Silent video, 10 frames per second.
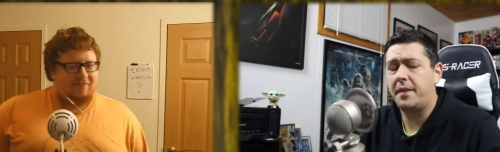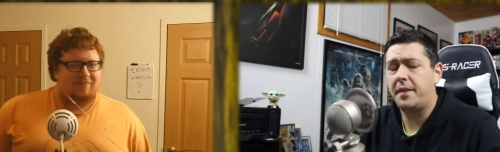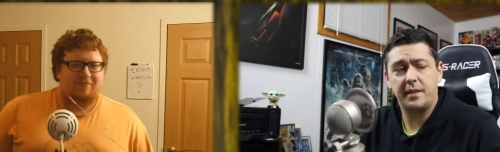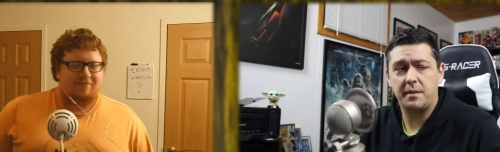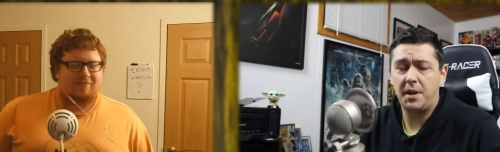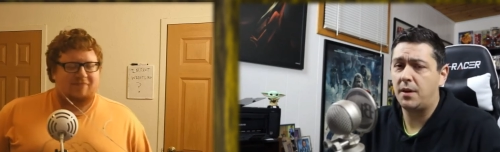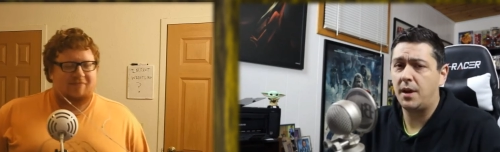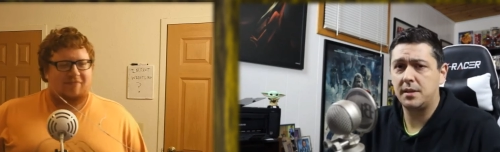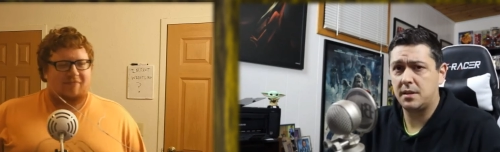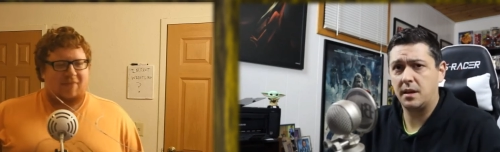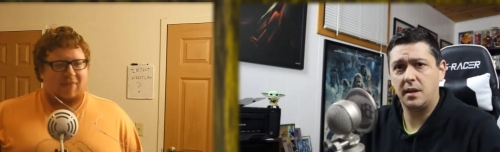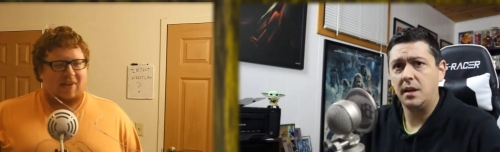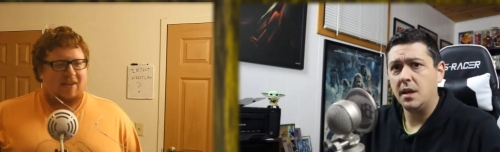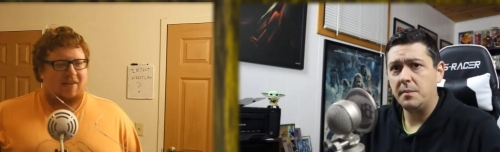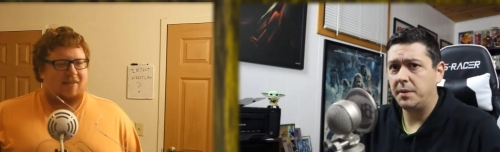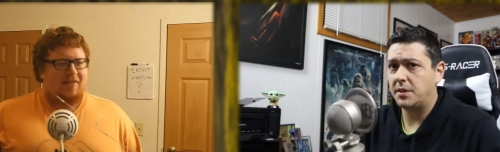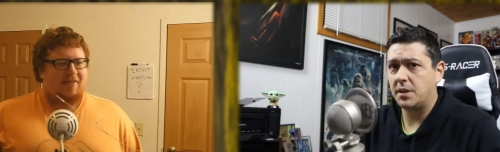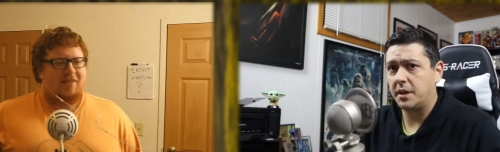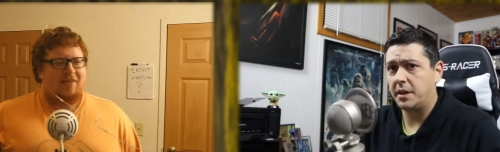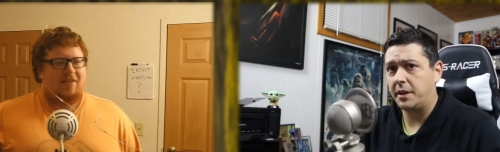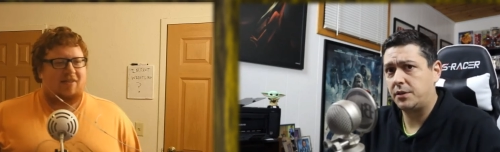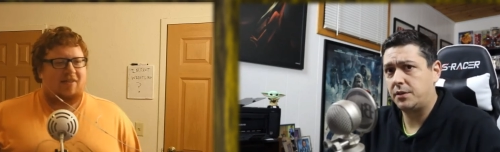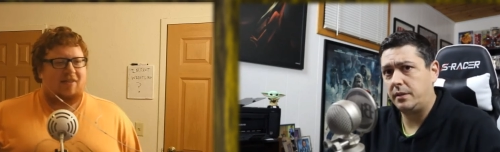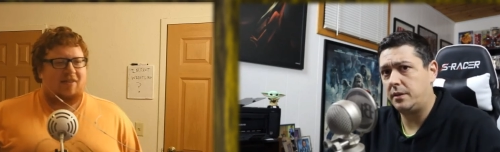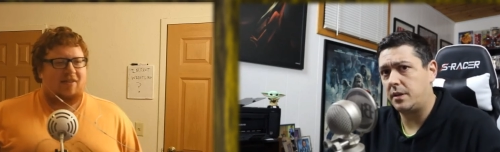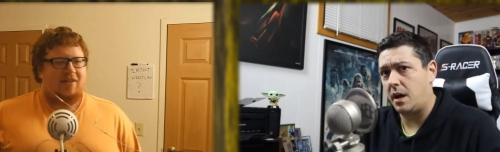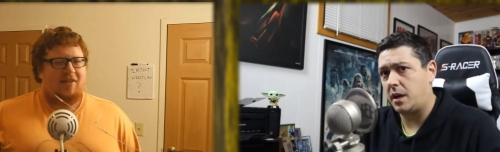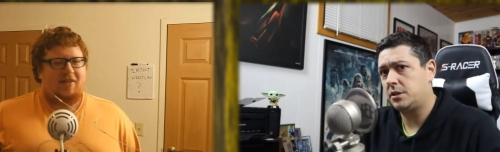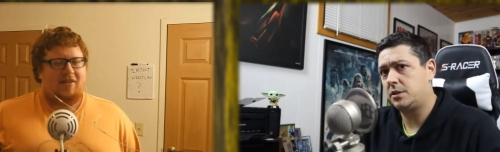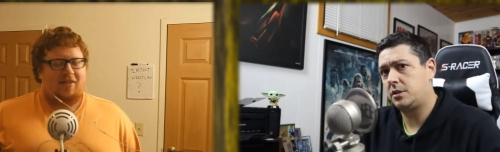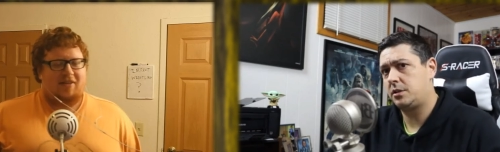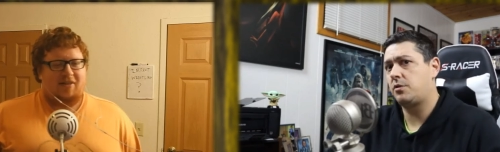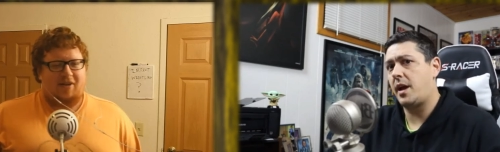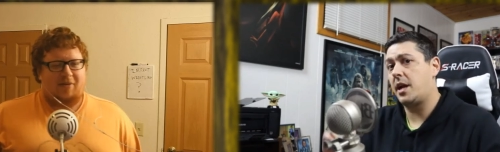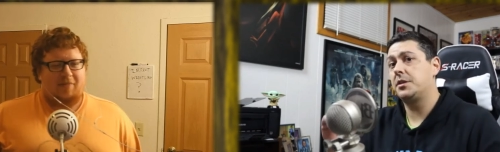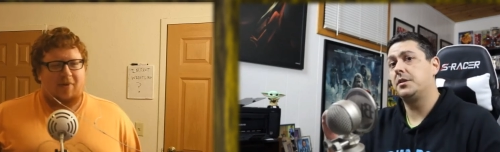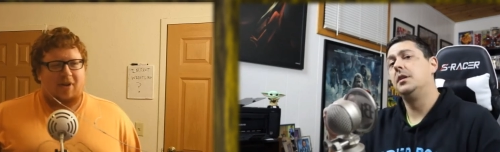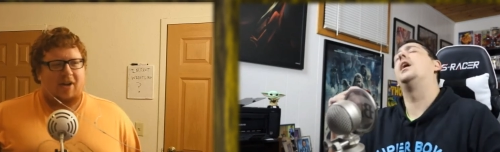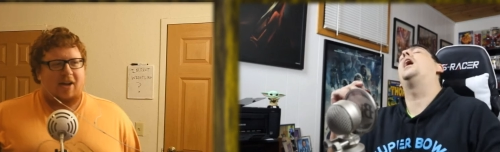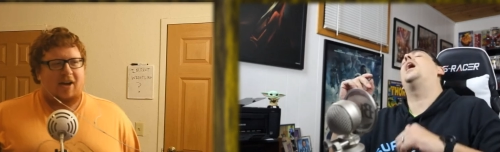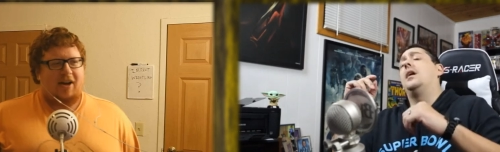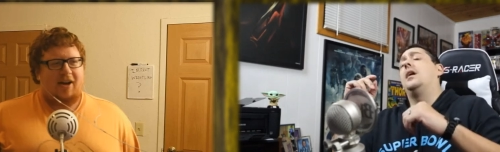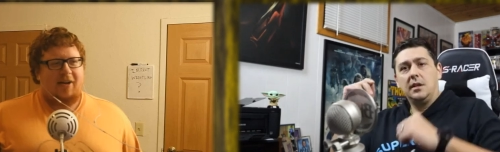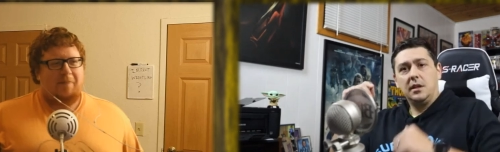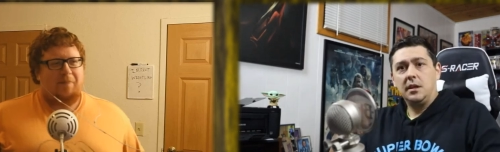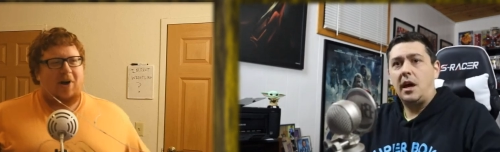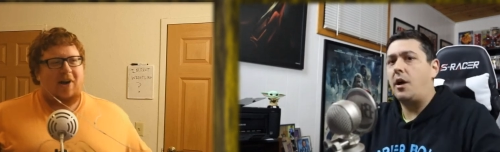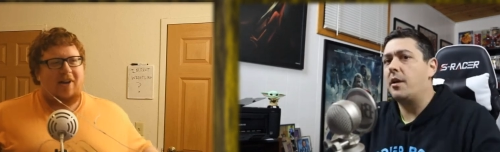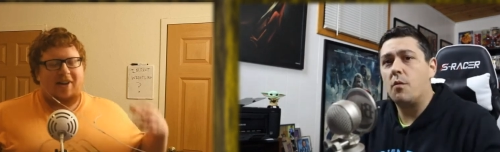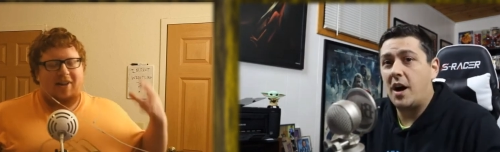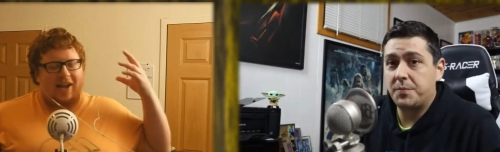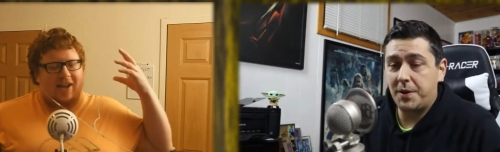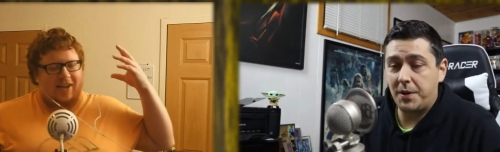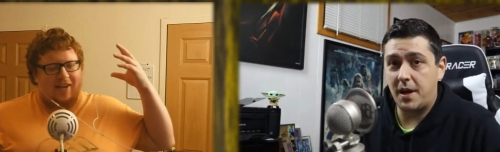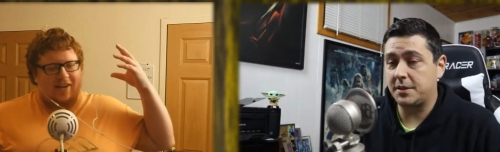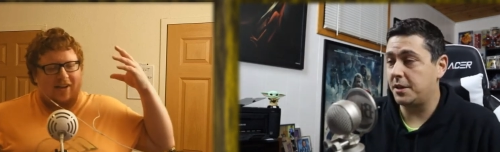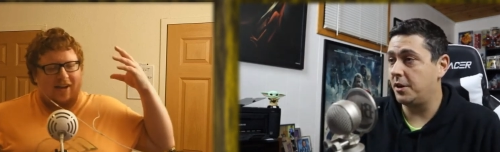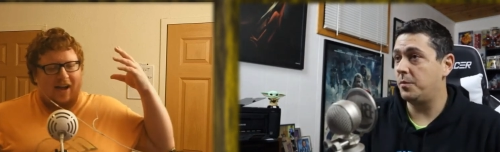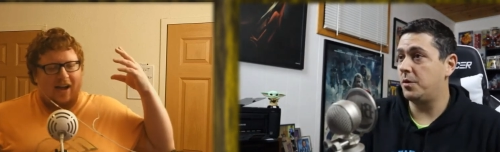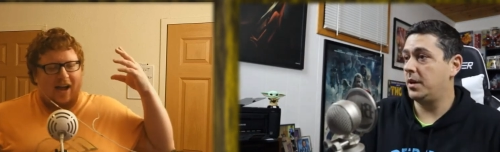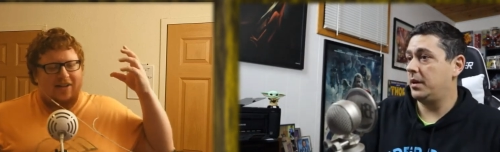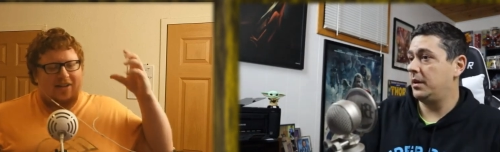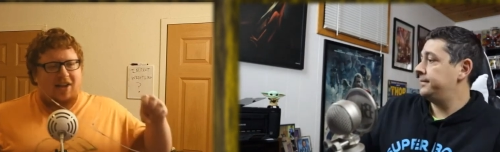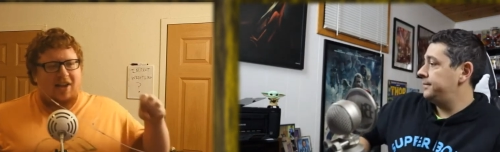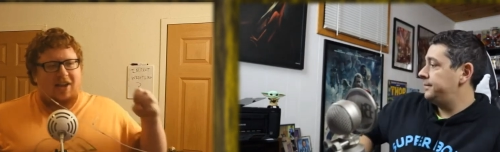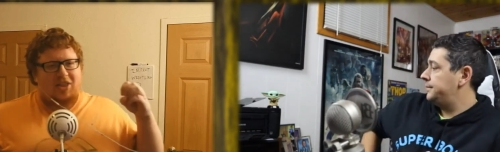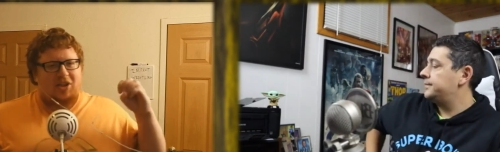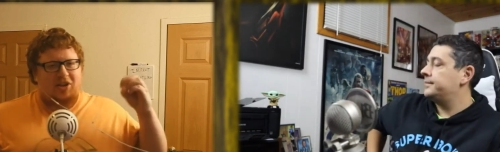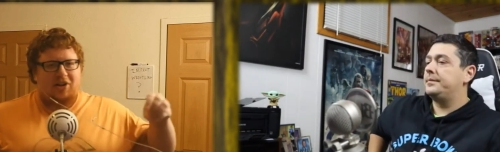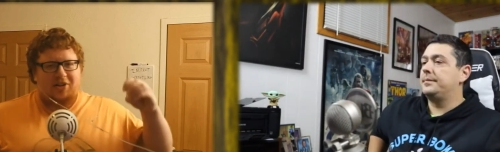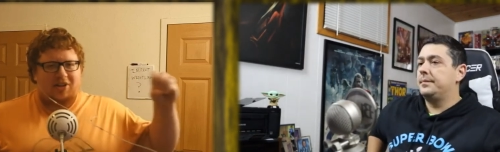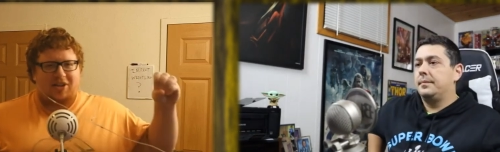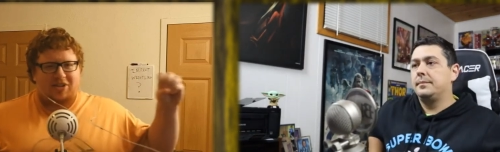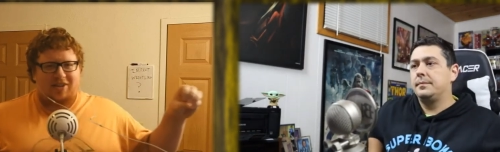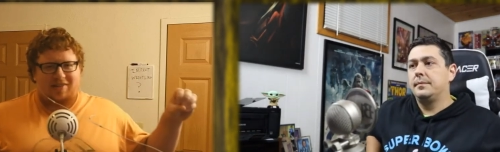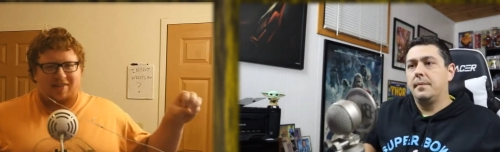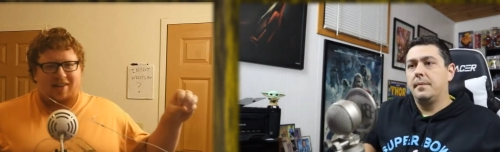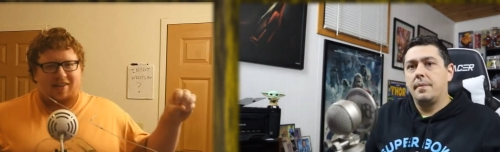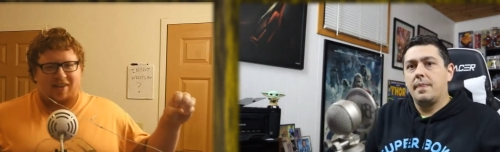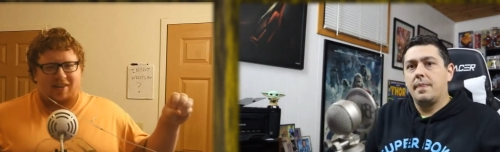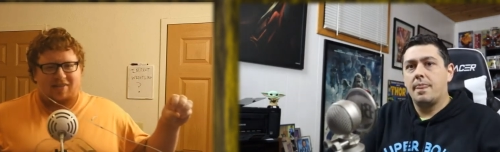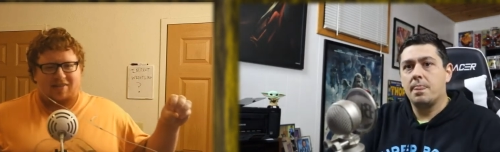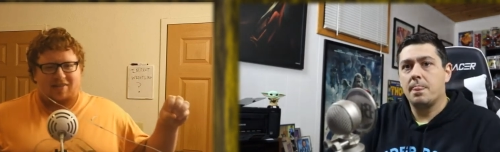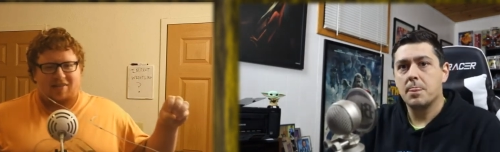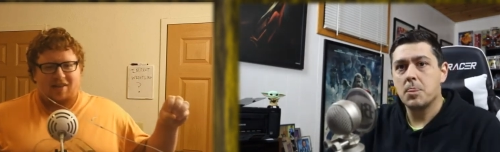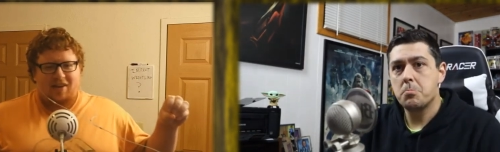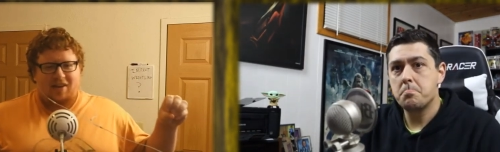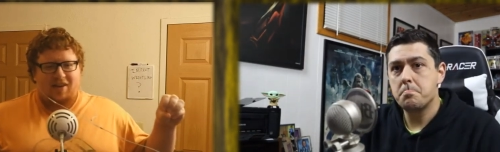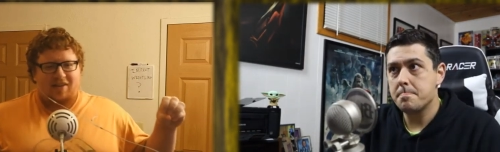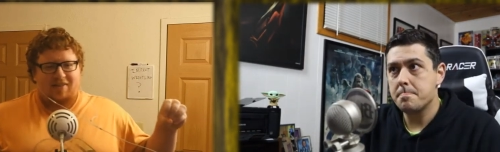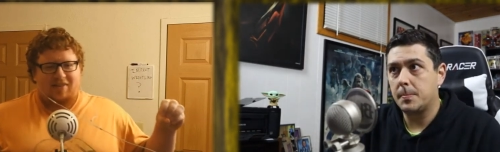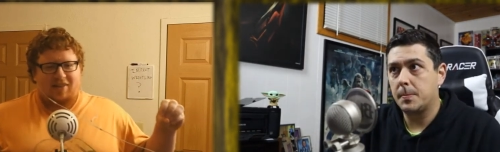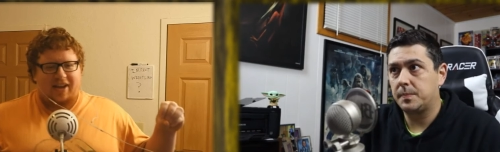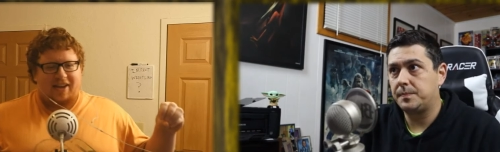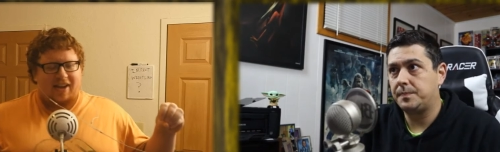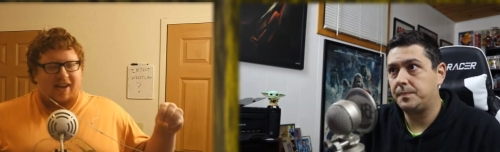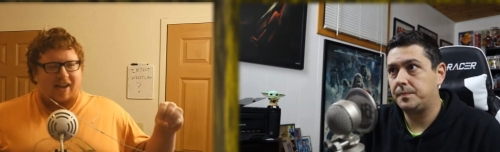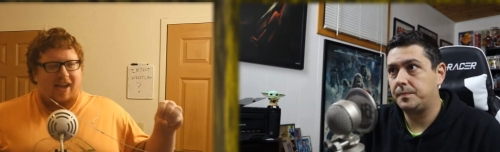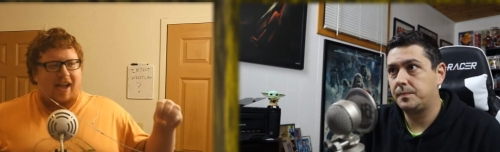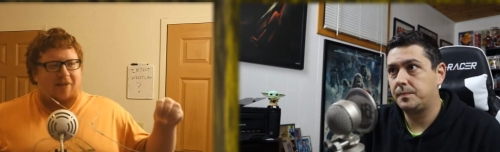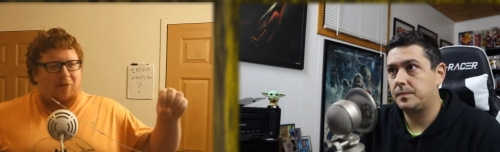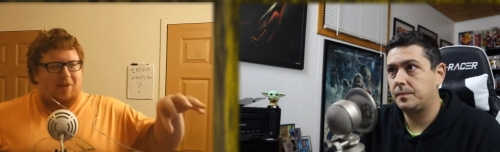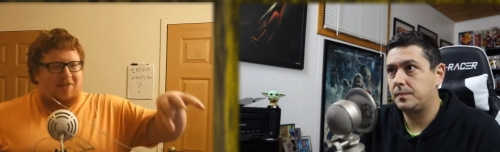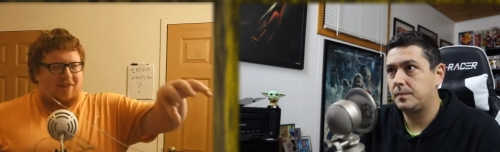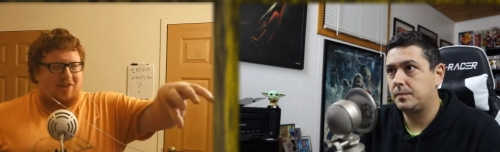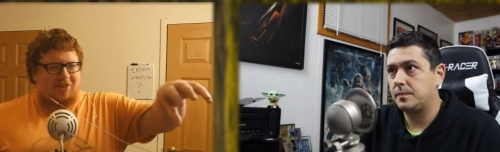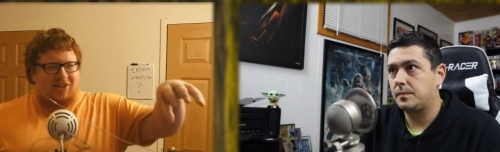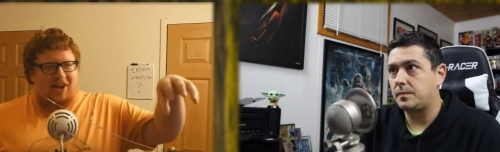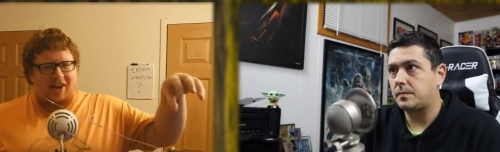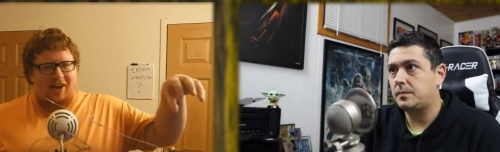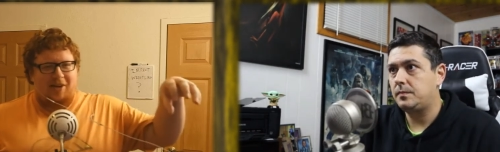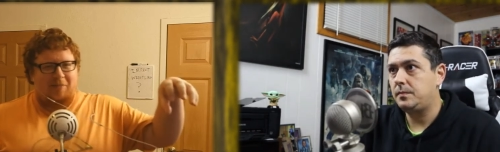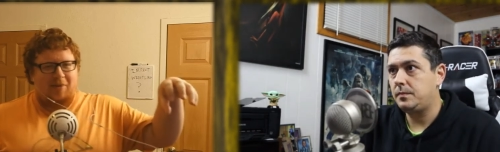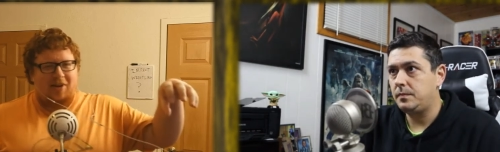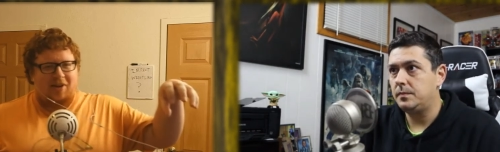Speaker 1: hit the main roster, they're gonna be turned into dog trash. Yeah. Ah, uh, but like, I, I
Speaker 2: did like the little touches in this. This like every single time